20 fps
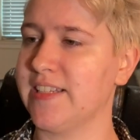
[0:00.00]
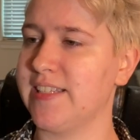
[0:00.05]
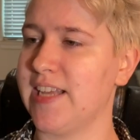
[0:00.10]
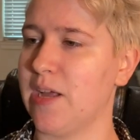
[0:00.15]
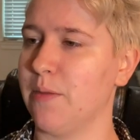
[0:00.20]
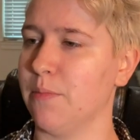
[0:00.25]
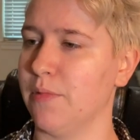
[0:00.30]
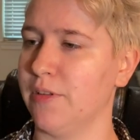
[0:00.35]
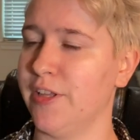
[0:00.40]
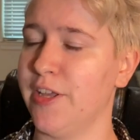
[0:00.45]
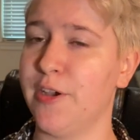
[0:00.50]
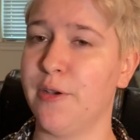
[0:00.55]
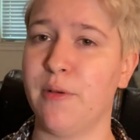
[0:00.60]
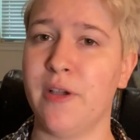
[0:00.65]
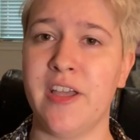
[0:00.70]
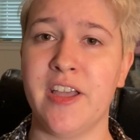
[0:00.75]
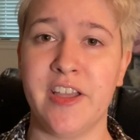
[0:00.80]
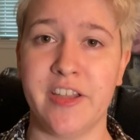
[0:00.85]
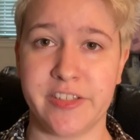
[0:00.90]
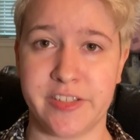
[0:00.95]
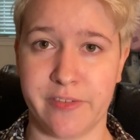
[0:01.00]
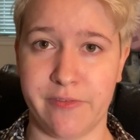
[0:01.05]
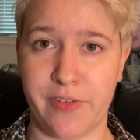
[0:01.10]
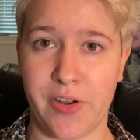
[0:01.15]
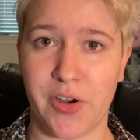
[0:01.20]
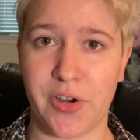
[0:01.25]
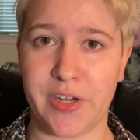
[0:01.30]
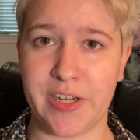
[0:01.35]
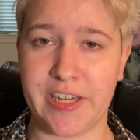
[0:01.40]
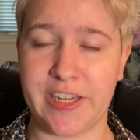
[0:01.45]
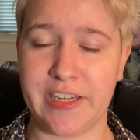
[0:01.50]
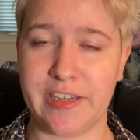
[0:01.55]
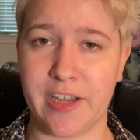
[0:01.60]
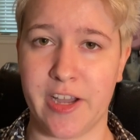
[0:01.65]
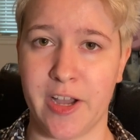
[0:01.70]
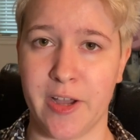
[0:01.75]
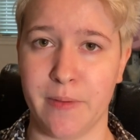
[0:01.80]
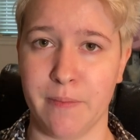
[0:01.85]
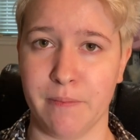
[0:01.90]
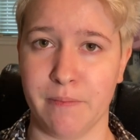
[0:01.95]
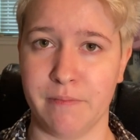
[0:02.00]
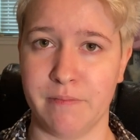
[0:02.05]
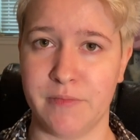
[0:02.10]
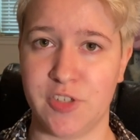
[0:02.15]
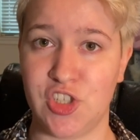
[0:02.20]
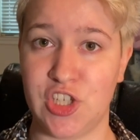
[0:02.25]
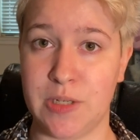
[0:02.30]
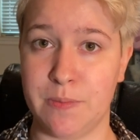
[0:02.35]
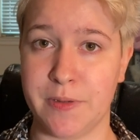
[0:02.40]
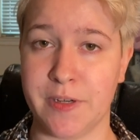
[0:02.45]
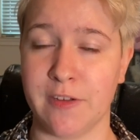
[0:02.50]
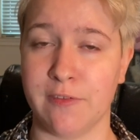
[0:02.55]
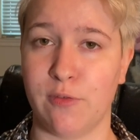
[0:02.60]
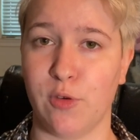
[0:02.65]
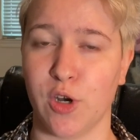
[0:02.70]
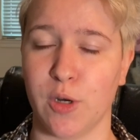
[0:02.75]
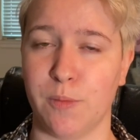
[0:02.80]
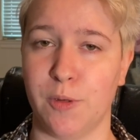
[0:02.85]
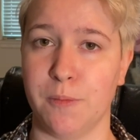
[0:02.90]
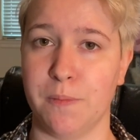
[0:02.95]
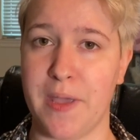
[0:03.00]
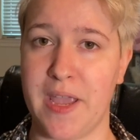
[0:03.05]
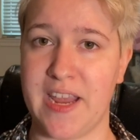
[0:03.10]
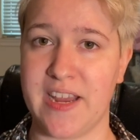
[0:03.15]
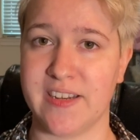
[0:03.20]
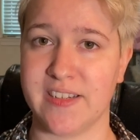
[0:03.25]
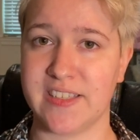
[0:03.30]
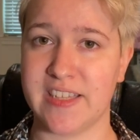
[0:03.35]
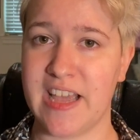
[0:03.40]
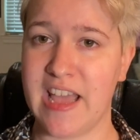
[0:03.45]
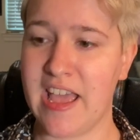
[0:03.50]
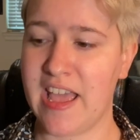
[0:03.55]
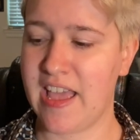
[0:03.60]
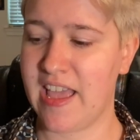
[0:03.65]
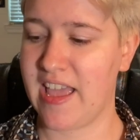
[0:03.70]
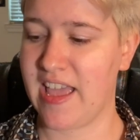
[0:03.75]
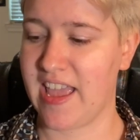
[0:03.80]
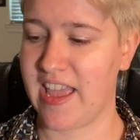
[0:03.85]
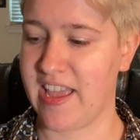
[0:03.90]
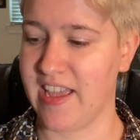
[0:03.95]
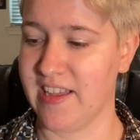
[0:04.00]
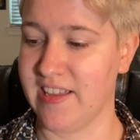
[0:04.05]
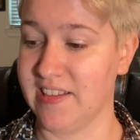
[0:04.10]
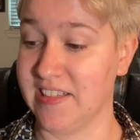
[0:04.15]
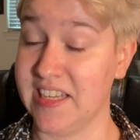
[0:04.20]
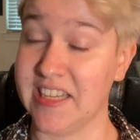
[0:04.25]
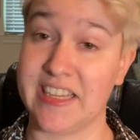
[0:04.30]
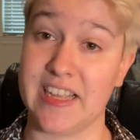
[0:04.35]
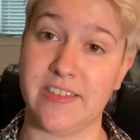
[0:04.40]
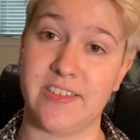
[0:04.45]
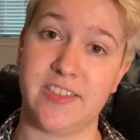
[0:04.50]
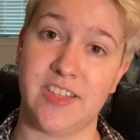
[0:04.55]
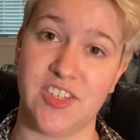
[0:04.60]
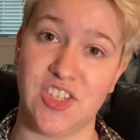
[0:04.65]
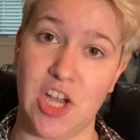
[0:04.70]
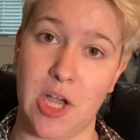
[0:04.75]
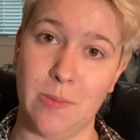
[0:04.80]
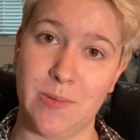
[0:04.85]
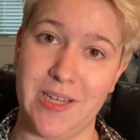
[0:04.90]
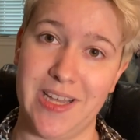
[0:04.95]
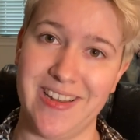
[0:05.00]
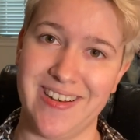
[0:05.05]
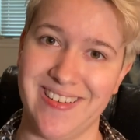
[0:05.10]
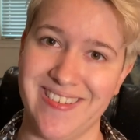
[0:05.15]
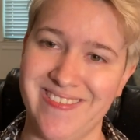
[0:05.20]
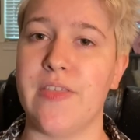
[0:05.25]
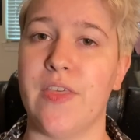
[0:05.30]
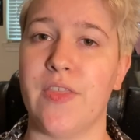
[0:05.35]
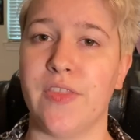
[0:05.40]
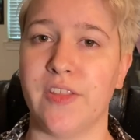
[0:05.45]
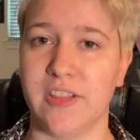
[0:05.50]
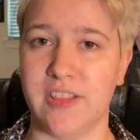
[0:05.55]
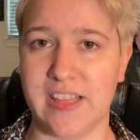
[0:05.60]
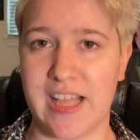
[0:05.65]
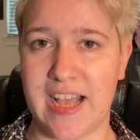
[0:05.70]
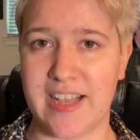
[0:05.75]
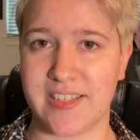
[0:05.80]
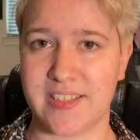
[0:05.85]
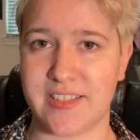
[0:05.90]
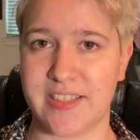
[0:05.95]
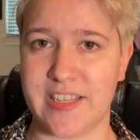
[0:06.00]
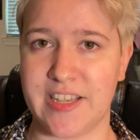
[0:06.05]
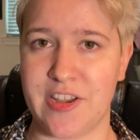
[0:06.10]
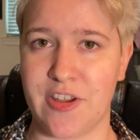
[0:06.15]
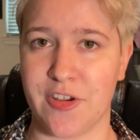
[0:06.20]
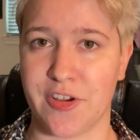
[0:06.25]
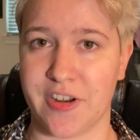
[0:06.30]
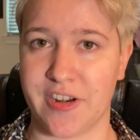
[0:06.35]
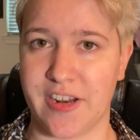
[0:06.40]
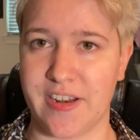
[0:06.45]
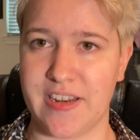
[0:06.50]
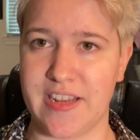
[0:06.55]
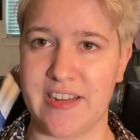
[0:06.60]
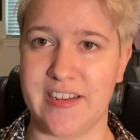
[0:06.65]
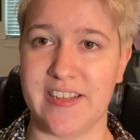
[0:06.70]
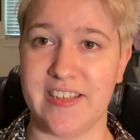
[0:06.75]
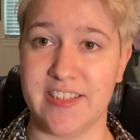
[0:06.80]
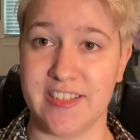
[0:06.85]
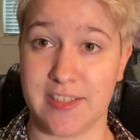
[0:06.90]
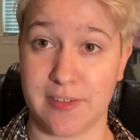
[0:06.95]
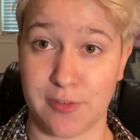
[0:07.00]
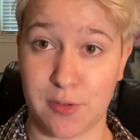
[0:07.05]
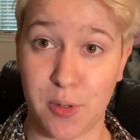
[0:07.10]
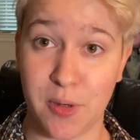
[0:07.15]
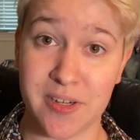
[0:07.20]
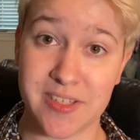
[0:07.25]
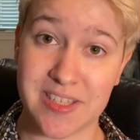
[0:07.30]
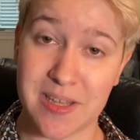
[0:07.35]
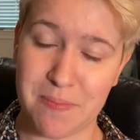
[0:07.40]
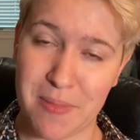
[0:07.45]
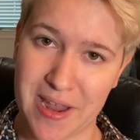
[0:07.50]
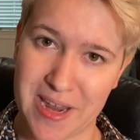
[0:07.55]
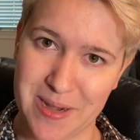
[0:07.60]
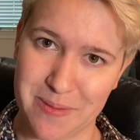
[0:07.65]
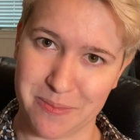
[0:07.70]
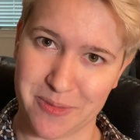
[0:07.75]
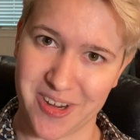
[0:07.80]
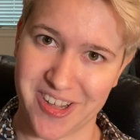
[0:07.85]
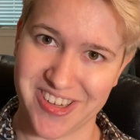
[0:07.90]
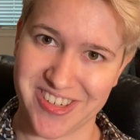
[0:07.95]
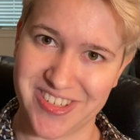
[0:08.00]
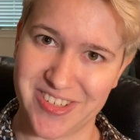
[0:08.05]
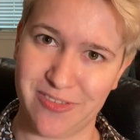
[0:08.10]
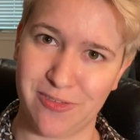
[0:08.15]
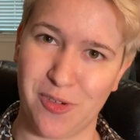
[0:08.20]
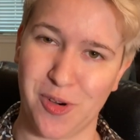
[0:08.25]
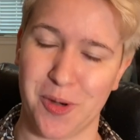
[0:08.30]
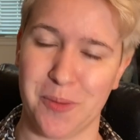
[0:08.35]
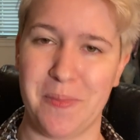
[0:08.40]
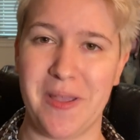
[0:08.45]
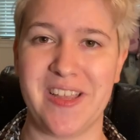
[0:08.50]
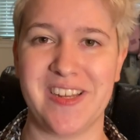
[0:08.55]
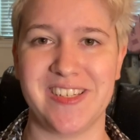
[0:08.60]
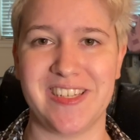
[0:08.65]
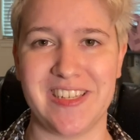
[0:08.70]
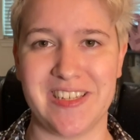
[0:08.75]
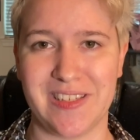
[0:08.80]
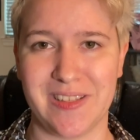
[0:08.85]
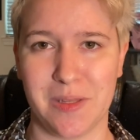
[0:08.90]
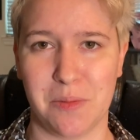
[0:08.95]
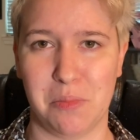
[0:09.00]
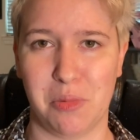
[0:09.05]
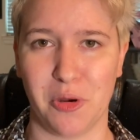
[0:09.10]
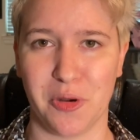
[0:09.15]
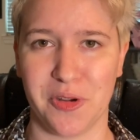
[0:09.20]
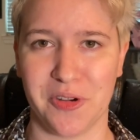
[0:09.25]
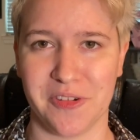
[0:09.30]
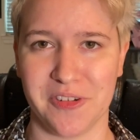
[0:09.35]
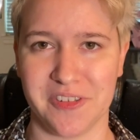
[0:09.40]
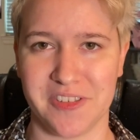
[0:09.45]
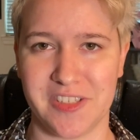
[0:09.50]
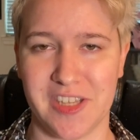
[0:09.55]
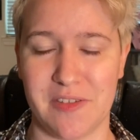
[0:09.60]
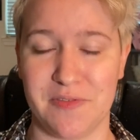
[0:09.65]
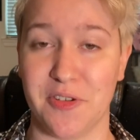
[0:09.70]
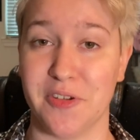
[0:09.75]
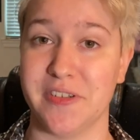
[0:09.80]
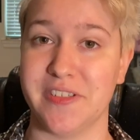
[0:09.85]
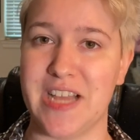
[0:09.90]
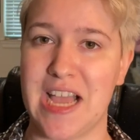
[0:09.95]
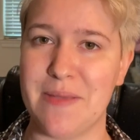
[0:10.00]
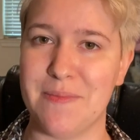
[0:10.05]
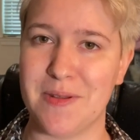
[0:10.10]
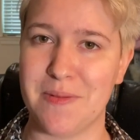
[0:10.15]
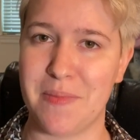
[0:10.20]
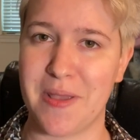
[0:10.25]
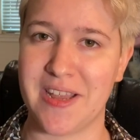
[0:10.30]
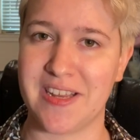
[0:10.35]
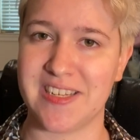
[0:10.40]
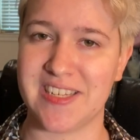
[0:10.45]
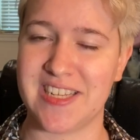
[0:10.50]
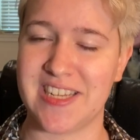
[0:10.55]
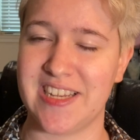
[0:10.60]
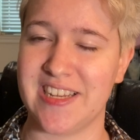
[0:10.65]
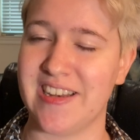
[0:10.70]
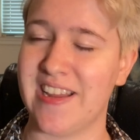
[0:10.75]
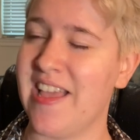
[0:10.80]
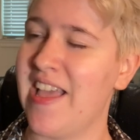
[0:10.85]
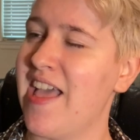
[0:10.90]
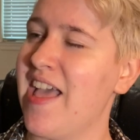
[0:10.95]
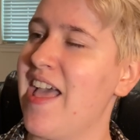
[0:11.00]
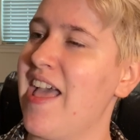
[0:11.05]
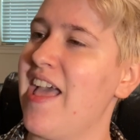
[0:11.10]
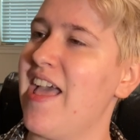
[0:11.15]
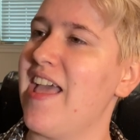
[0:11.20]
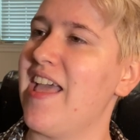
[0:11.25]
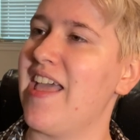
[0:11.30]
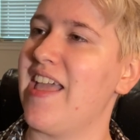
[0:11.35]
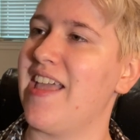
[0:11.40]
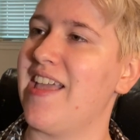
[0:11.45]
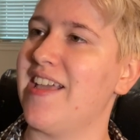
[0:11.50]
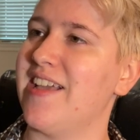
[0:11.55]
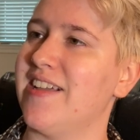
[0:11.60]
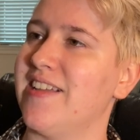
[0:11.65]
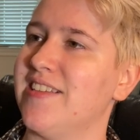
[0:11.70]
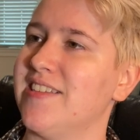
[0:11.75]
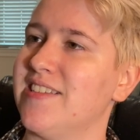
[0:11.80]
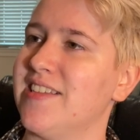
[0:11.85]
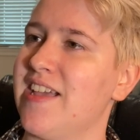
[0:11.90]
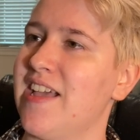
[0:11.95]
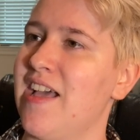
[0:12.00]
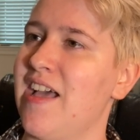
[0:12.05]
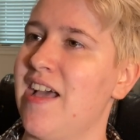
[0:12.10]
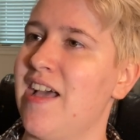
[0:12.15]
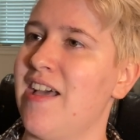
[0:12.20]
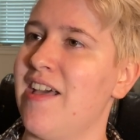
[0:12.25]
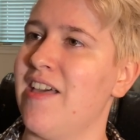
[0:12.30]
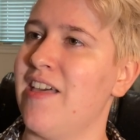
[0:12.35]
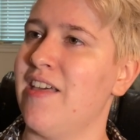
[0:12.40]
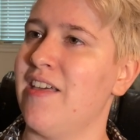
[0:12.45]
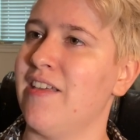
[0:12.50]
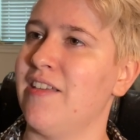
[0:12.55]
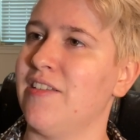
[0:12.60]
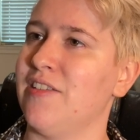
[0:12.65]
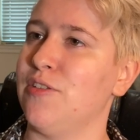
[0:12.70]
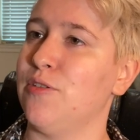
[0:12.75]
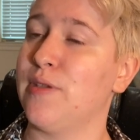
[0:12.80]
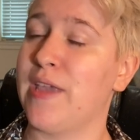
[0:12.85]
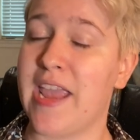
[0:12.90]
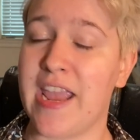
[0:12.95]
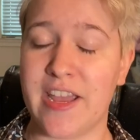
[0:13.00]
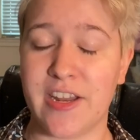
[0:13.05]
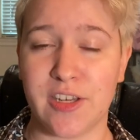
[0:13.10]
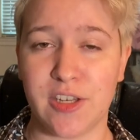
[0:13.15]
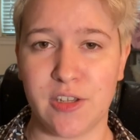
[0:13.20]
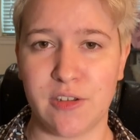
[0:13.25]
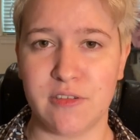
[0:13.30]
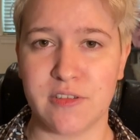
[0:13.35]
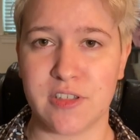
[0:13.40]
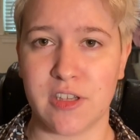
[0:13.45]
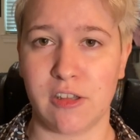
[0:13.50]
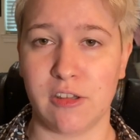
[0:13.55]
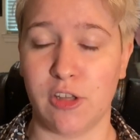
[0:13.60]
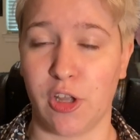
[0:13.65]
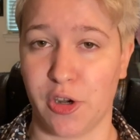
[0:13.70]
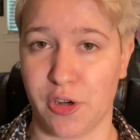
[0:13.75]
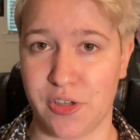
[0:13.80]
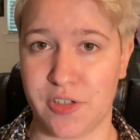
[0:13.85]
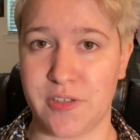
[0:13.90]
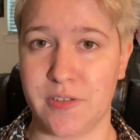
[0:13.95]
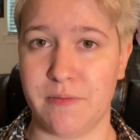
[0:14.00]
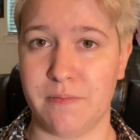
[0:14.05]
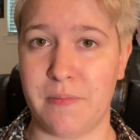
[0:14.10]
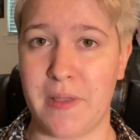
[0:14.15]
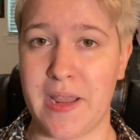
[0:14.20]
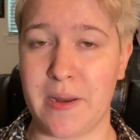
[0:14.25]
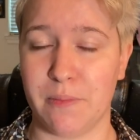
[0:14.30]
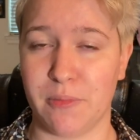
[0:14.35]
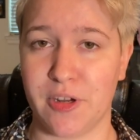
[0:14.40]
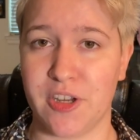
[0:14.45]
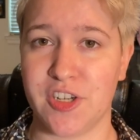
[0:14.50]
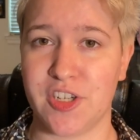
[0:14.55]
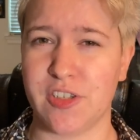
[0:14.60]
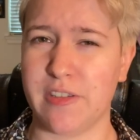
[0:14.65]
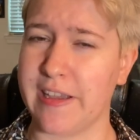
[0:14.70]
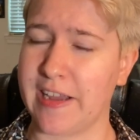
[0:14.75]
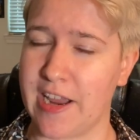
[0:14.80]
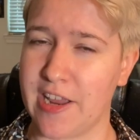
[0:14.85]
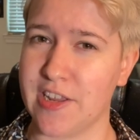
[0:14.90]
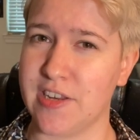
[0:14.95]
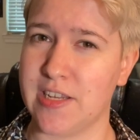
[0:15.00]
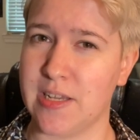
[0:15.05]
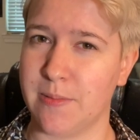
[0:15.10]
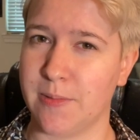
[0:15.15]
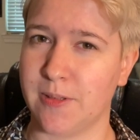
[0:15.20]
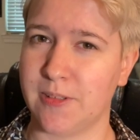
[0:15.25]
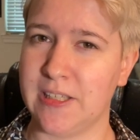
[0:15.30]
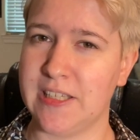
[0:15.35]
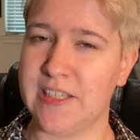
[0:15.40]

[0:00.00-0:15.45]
down below. It's a very um, cheap and affordable paint and it gets the job done. And the last thing you're gonna need is of course a paintbrush for painting the borders of your diamond painting and you can use a large paintbrush like I typically